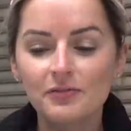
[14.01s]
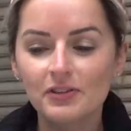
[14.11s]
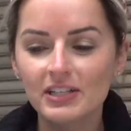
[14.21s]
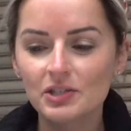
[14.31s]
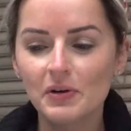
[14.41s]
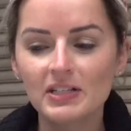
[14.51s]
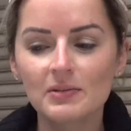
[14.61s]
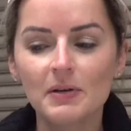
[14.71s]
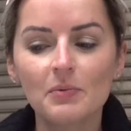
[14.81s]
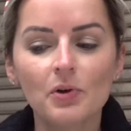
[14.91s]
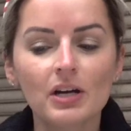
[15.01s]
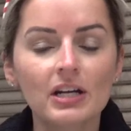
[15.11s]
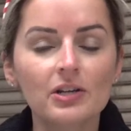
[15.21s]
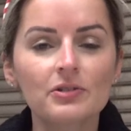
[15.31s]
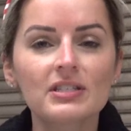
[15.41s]
for this recipe we're
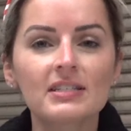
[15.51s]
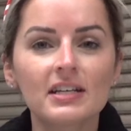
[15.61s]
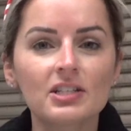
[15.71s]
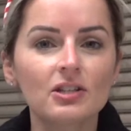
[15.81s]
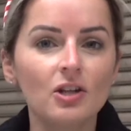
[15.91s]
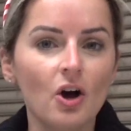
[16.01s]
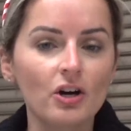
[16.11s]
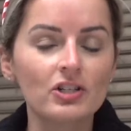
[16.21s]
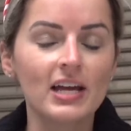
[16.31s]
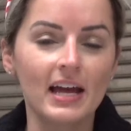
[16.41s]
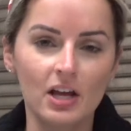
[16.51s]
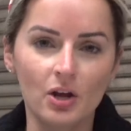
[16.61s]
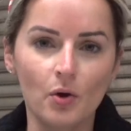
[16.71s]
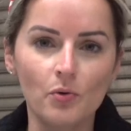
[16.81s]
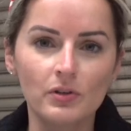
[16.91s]
going to use 6 large egg
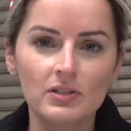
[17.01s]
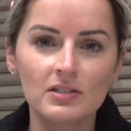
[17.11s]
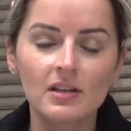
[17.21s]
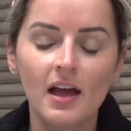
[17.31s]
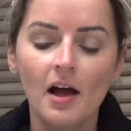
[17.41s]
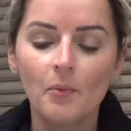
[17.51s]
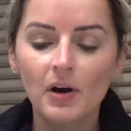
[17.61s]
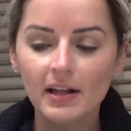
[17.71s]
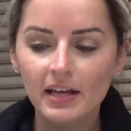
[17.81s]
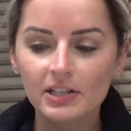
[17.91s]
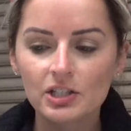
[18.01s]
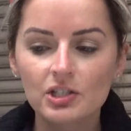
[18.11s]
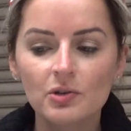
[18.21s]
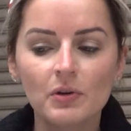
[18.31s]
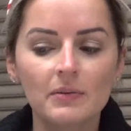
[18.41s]
yolks. What I like to
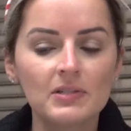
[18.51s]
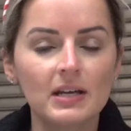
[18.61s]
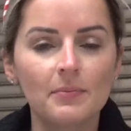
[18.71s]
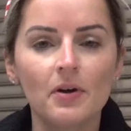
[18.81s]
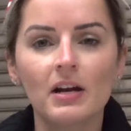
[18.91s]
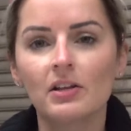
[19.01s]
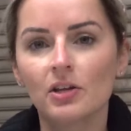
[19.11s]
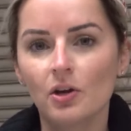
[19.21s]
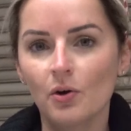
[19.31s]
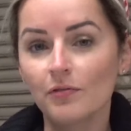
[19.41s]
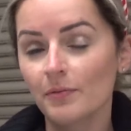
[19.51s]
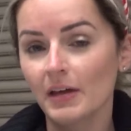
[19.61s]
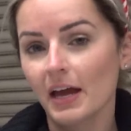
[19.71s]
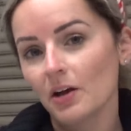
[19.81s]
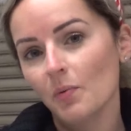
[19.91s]
do when I'm separating the yolk from
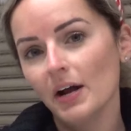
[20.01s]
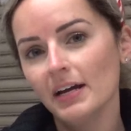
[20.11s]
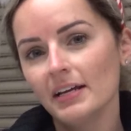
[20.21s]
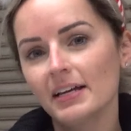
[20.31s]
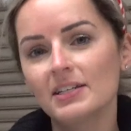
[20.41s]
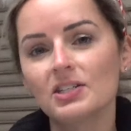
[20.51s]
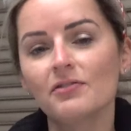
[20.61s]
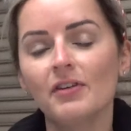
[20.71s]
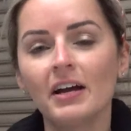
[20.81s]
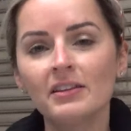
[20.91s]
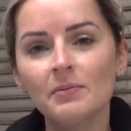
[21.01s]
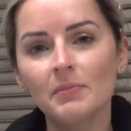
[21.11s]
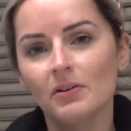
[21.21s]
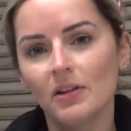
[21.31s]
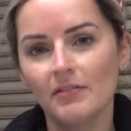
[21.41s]
the egg white is to find the
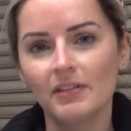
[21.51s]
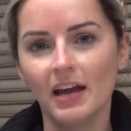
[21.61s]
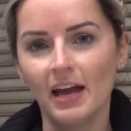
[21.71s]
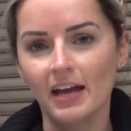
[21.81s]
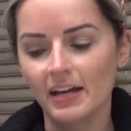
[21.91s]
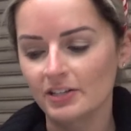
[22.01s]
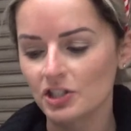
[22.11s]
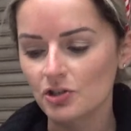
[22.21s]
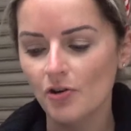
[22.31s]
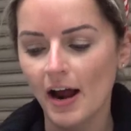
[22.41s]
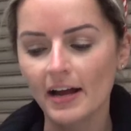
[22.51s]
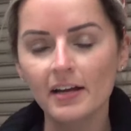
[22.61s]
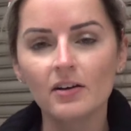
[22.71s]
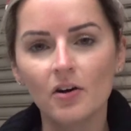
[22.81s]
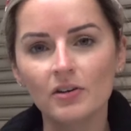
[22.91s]
middle of the egg and just crack
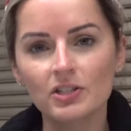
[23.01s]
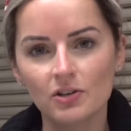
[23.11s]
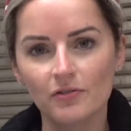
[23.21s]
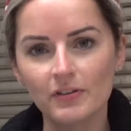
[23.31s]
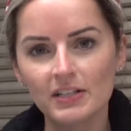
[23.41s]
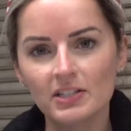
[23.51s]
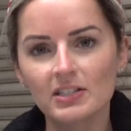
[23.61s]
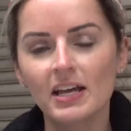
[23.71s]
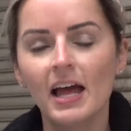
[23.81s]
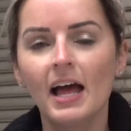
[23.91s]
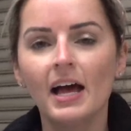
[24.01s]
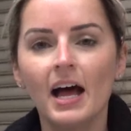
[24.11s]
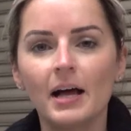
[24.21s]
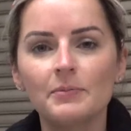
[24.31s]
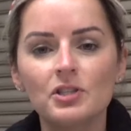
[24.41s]
it on a surface
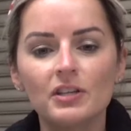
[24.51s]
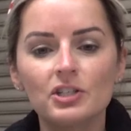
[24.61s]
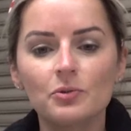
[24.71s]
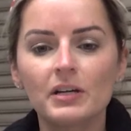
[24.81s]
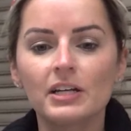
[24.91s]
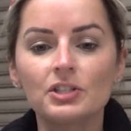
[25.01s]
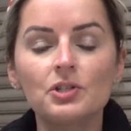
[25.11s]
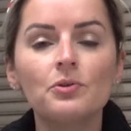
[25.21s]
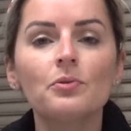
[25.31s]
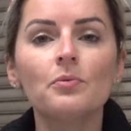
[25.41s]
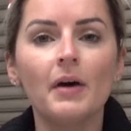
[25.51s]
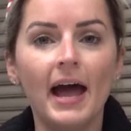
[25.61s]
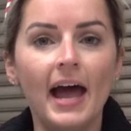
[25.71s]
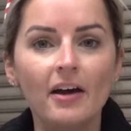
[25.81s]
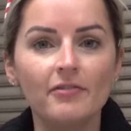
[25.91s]
so that you'll get 2
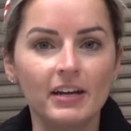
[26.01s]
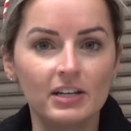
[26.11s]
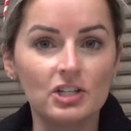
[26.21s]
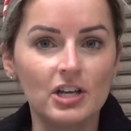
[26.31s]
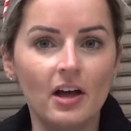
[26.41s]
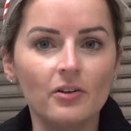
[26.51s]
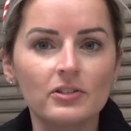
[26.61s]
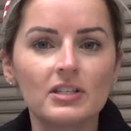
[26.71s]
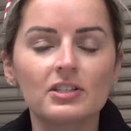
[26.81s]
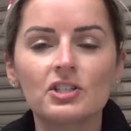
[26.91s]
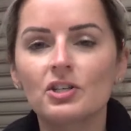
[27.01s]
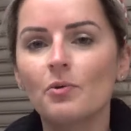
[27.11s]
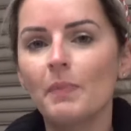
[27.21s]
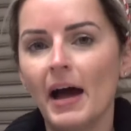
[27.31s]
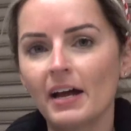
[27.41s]
half egg shells, and just
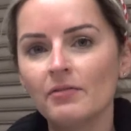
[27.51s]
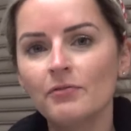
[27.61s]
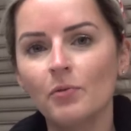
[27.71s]
go back and